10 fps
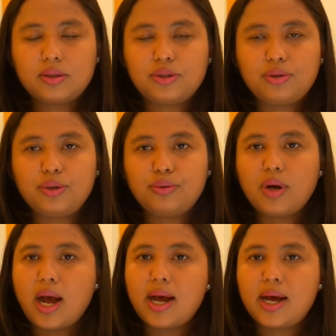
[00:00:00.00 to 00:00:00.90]

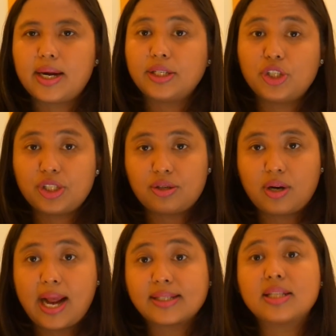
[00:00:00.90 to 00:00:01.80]
to register
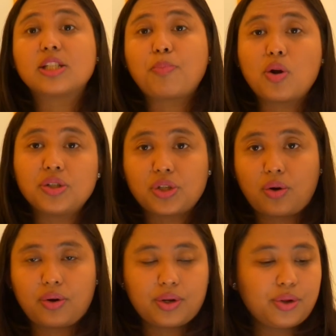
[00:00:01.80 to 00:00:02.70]
as the
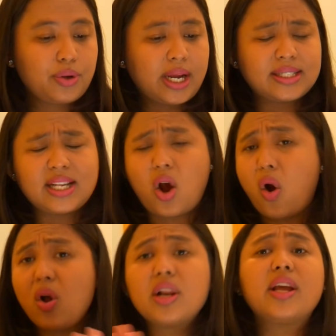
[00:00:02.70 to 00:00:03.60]
sponsor. You can see
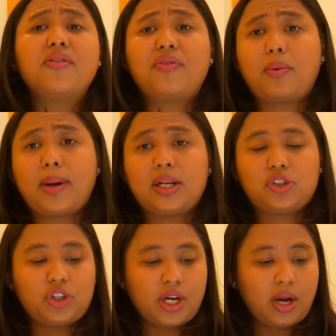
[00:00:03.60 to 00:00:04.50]
all the
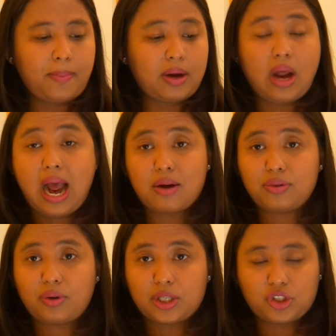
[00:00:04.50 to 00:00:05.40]
information about how
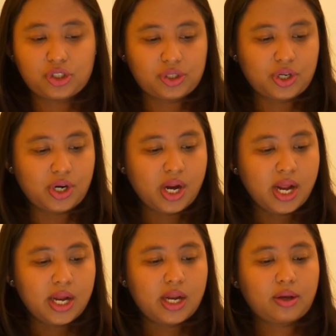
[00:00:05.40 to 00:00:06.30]
to register.
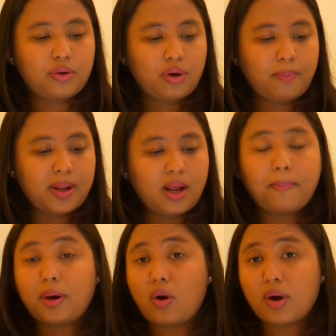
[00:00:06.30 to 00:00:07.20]
It could be a
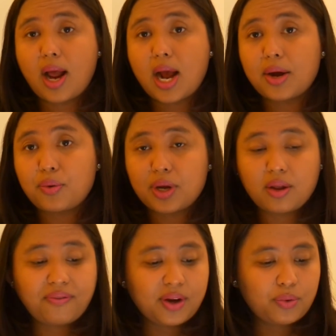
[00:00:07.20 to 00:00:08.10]
perorangan or
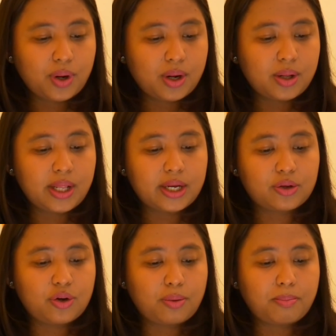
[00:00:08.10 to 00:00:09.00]
individual. It
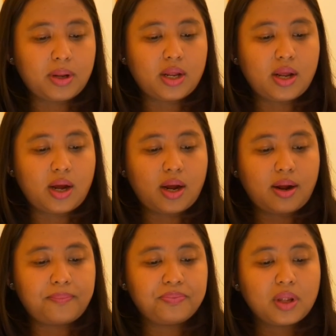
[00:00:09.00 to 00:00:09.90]
could be
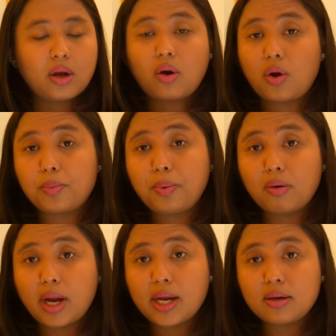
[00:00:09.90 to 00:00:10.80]
a
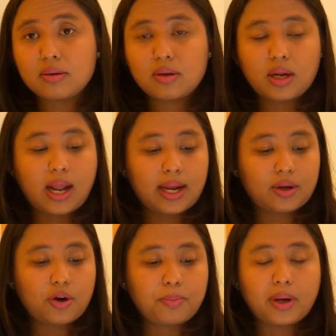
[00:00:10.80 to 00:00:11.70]
corporate,
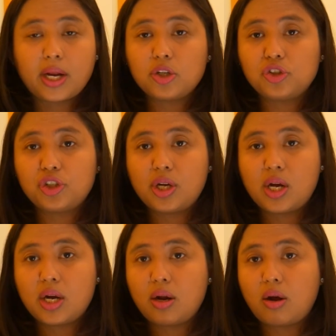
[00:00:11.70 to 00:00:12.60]
like
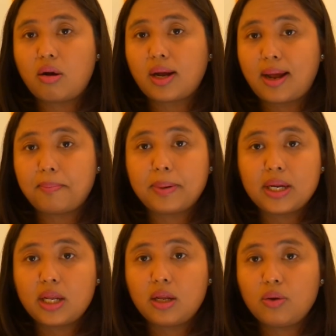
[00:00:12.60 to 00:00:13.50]
corporation or
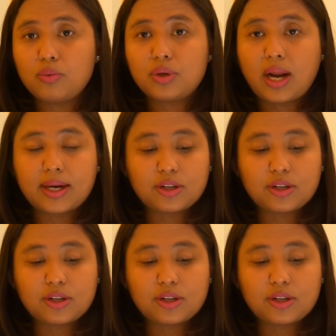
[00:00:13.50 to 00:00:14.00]
company would like